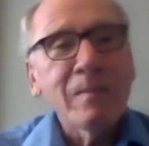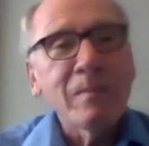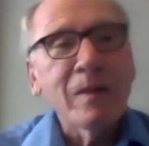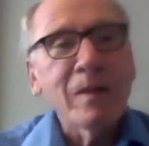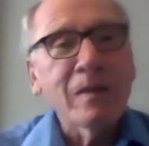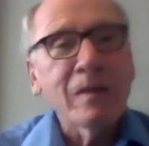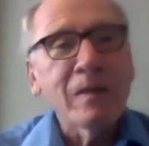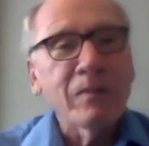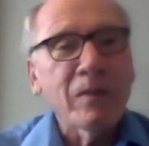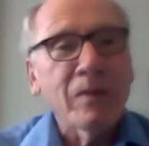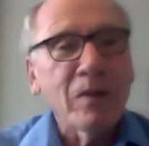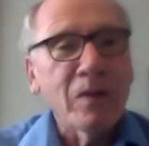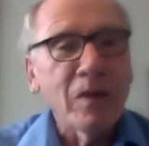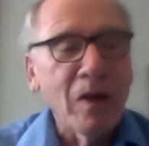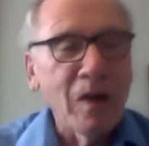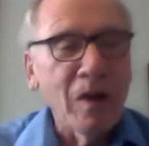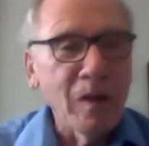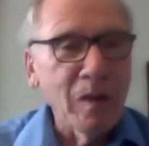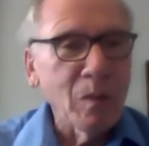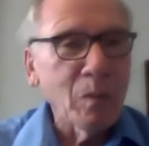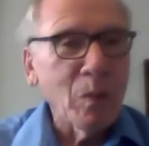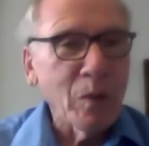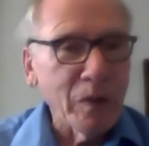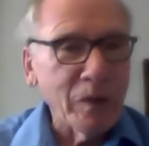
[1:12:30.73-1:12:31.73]
but for
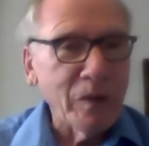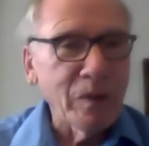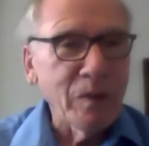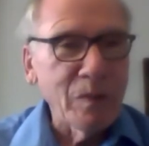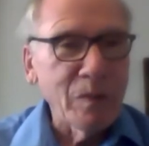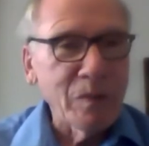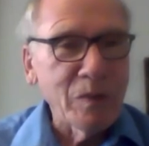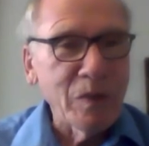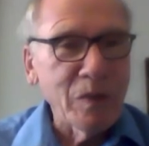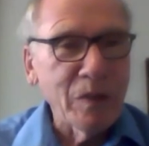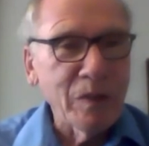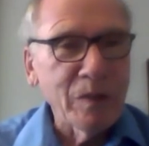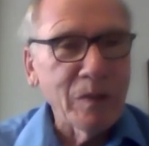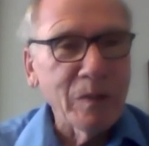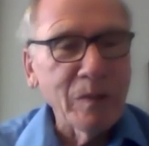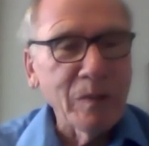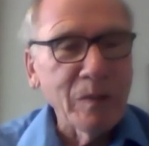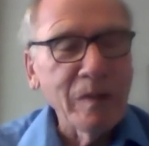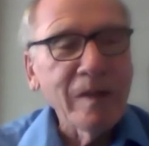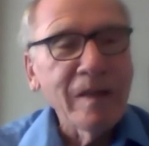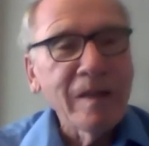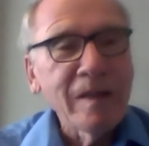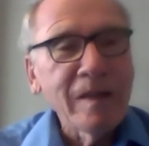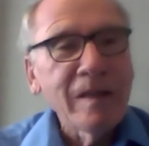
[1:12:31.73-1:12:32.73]
all the work you
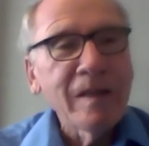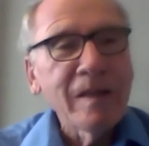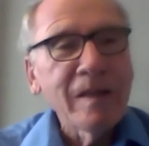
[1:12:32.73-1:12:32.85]
do